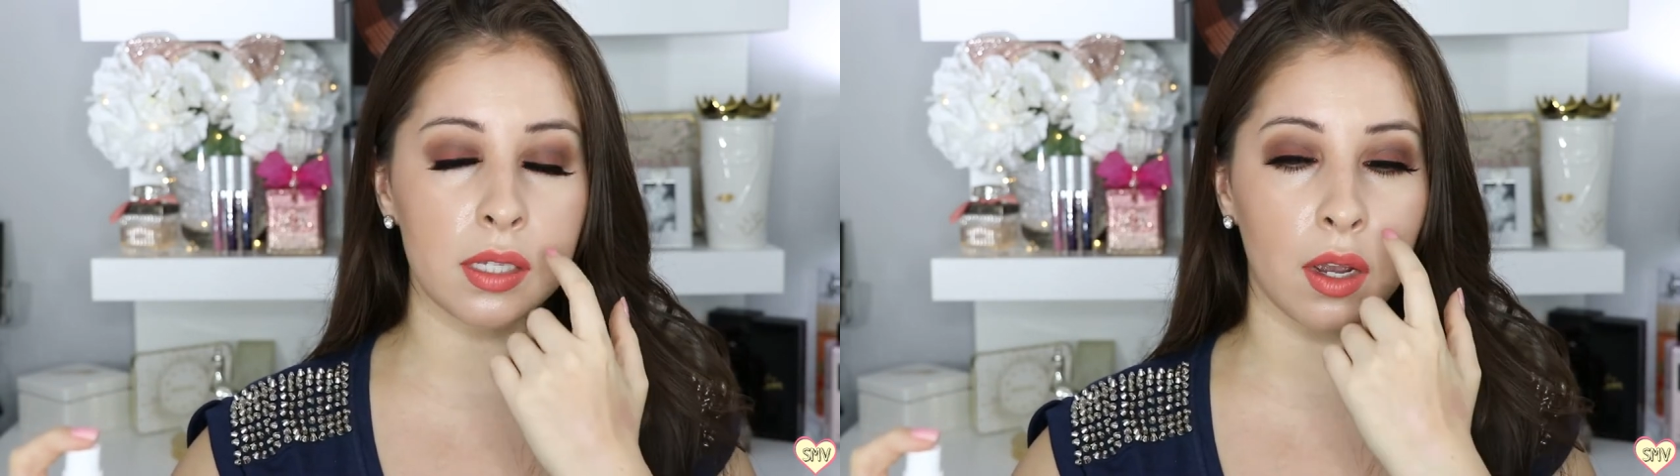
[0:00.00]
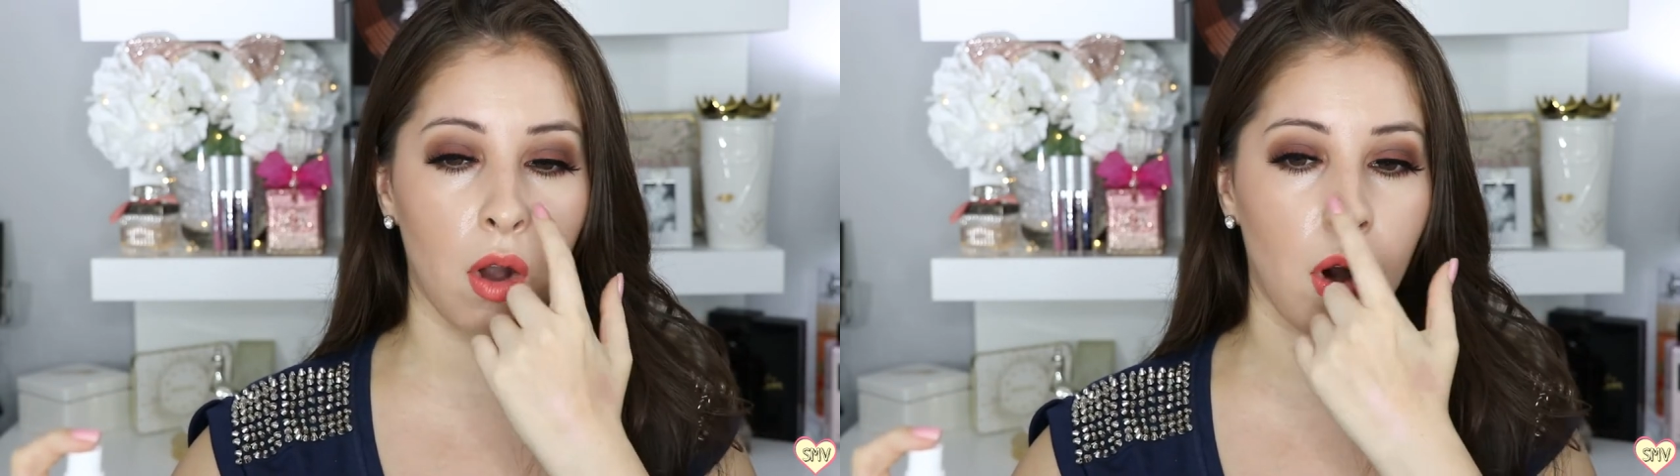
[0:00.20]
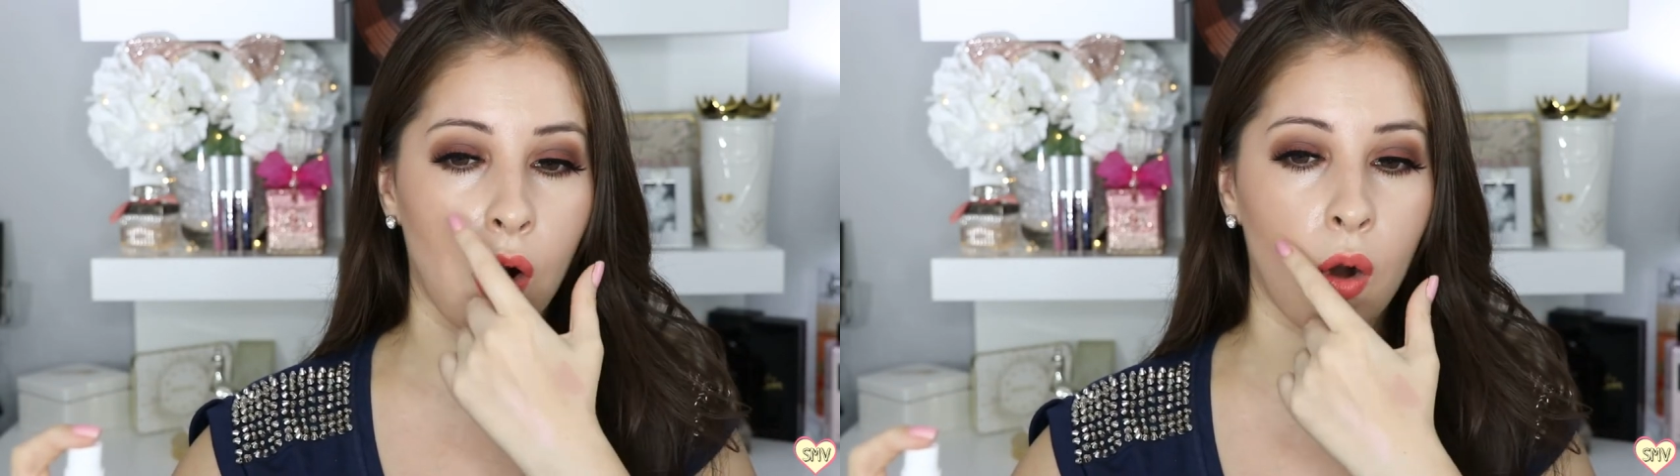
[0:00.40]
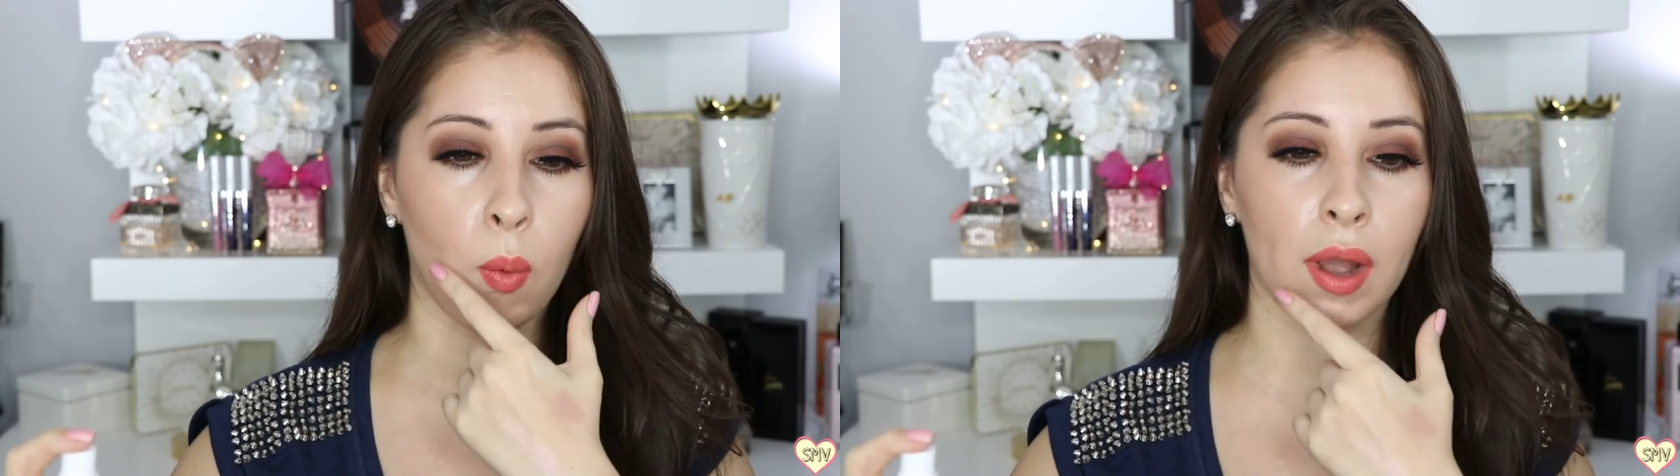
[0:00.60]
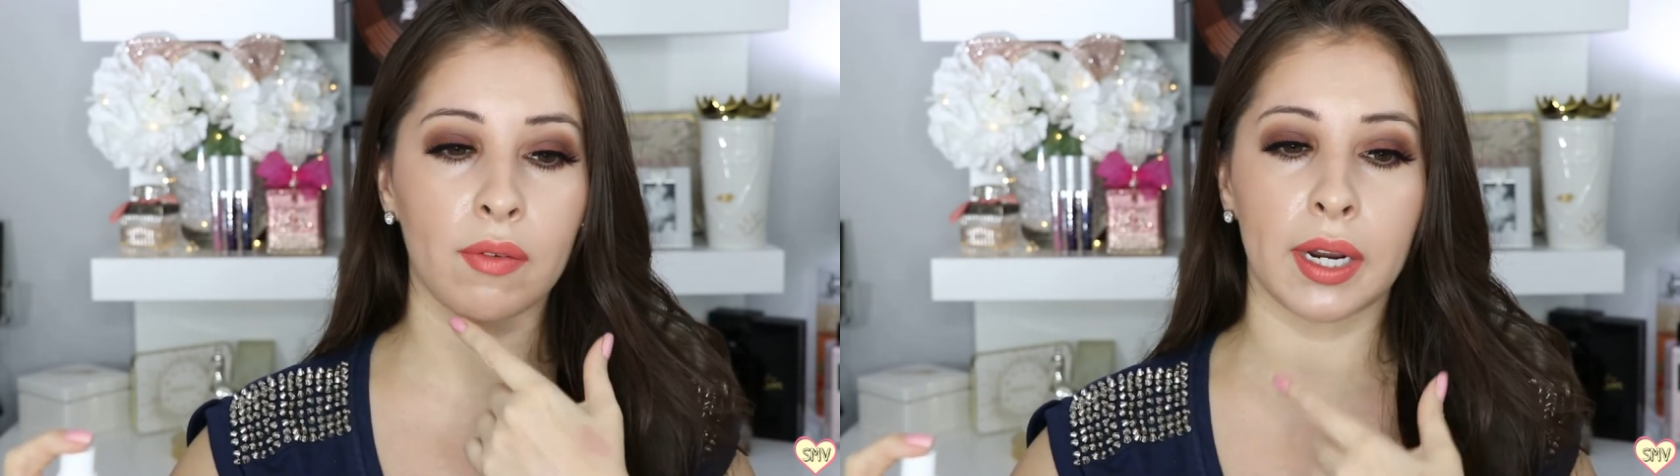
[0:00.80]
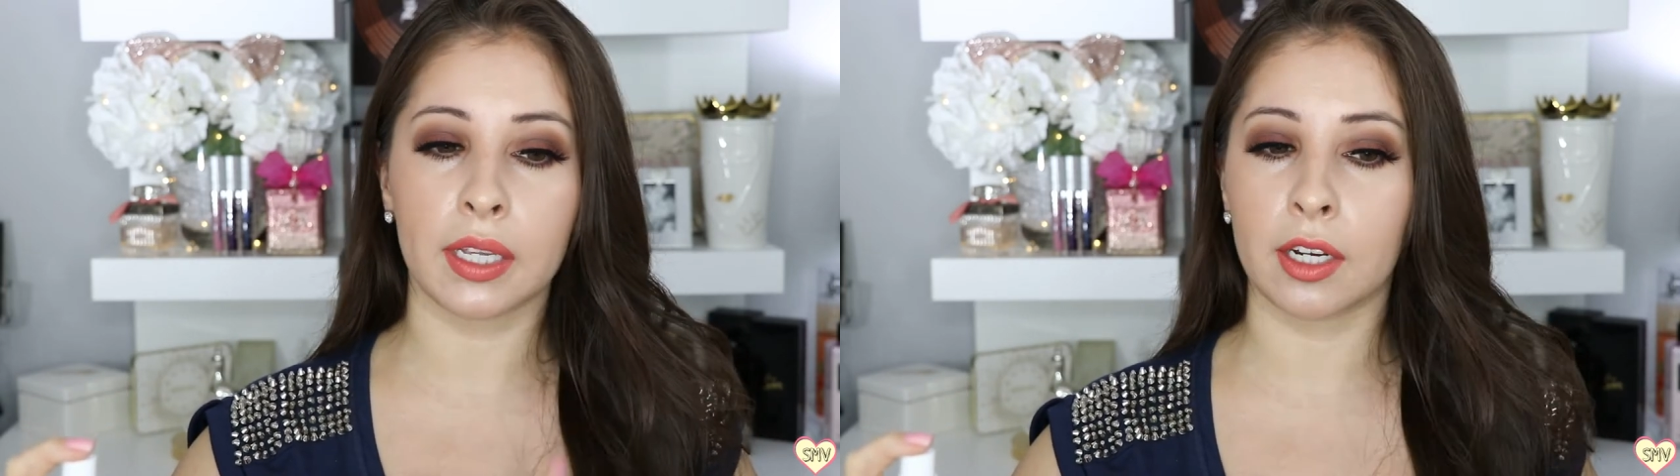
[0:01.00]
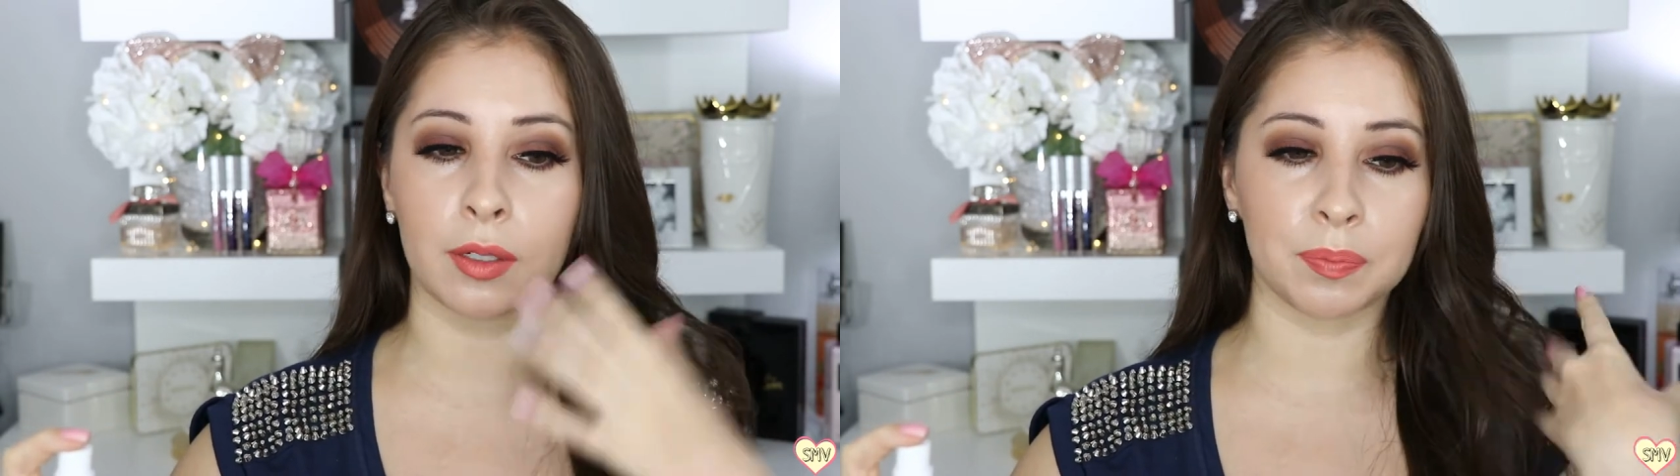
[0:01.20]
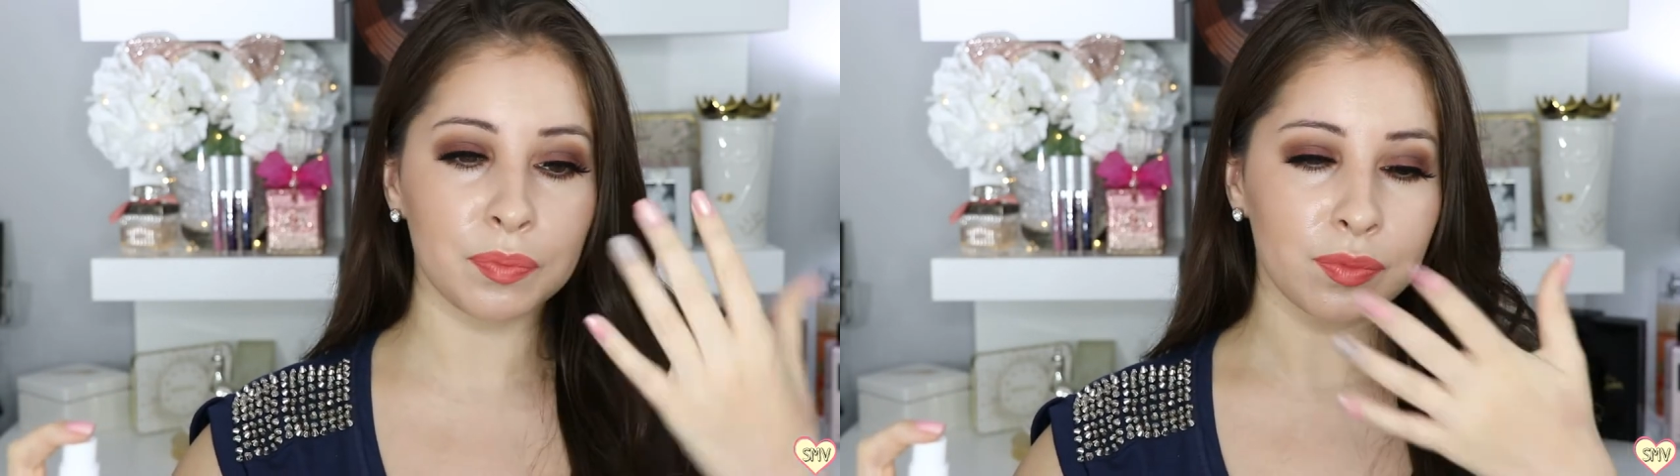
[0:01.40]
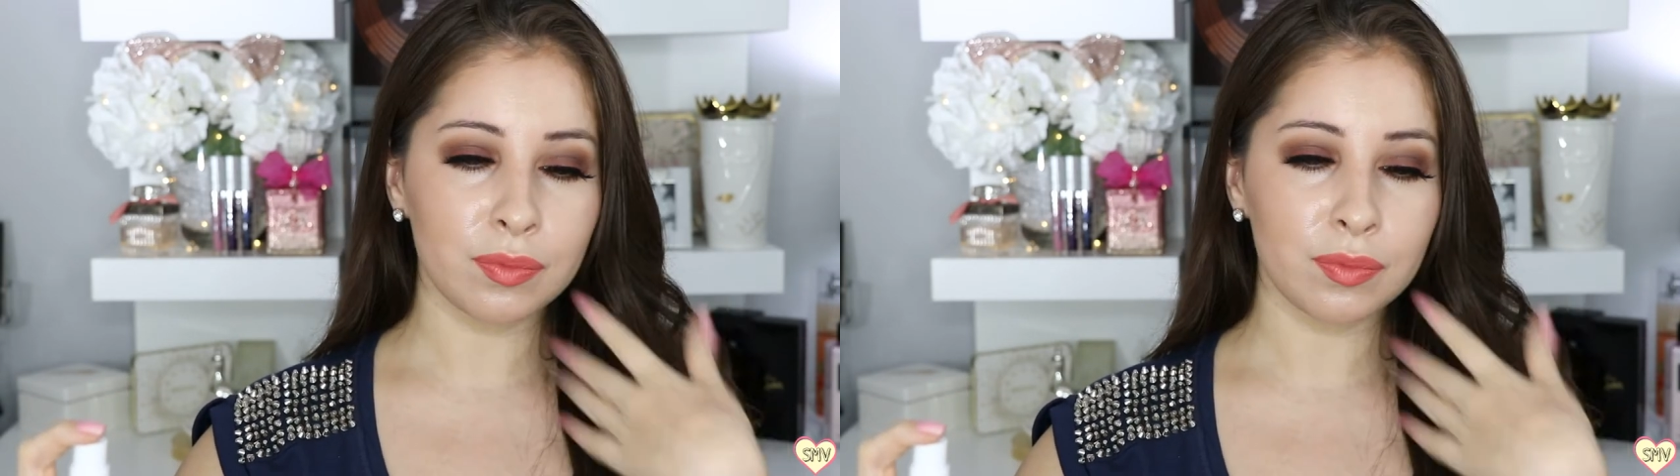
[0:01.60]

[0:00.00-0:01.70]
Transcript: it's like all wet right here.